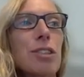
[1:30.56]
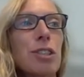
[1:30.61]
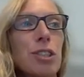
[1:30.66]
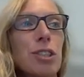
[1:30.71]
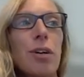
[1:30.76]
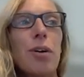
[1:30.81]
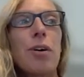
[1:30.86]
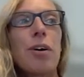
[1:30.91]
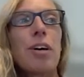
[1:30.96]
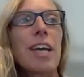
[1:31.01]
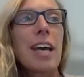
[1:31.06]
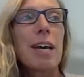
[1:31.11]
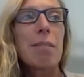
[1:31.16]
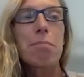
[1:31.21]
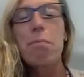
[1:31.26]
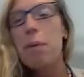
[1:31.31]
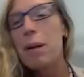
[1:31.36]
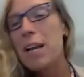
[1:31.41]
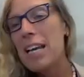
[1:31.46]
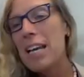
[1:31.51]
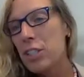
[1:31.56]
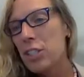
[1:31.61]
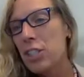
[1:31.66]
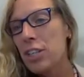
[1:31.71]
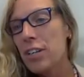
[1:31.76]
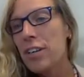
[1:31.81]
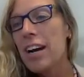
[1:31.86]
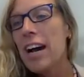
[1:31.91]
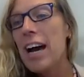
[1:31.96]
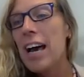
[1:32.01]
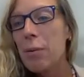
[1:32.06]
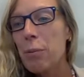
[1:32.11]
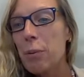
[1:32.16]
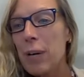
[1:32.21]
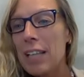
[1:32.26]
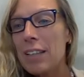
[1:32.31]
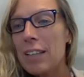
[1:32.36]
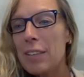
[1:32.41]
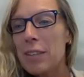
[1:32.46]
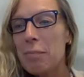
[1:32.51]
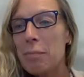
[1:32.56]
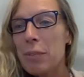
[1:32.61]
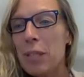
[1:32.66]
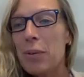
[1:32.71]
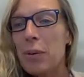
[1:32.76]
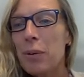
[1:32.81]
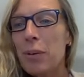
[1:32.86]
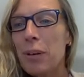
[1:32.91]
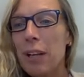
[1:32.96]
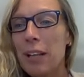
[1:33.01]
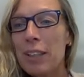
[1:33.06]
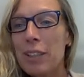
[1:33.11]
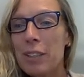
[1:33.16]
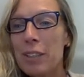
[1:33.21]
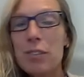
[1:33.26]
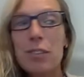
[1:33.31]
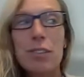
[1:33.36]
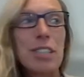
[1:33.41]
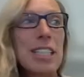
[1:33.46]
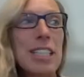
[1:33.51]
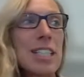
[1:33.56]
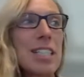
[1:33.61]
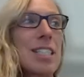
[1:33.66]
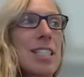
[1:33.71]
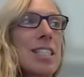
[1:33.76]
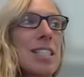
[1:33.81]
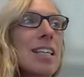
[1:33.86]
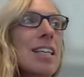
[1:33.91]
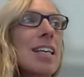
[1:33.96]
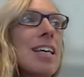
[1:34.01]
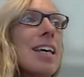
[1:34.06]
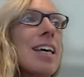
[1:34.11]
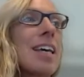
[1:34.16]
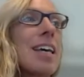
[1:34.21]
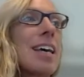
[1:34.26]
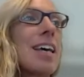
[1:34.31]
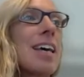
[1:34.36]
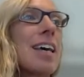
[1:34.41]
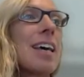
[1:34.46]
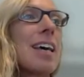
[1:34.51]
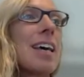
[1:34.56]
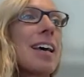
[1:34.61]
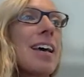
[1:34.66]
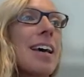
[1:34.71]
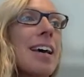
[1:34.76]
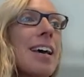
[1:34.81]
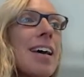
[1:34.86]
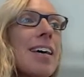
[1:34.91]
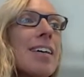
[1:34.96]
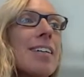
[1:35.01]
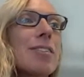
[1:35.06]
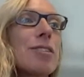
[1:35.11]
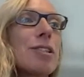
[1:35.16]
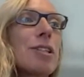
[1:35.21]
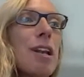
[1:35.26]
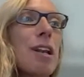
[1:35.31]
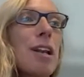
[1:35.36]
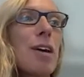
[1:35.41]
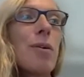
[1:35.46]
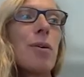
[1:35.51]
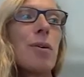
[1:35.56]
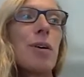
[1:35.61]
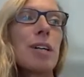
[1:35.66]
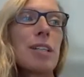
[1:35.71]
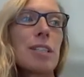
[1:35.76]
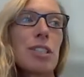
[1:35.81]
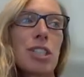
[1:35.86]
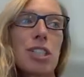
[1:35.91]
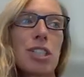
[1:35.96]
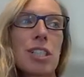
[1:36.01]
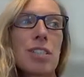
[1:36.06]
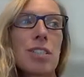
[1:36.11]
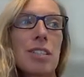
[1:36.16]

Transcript: joy and pleasure I welcome you all to this to launch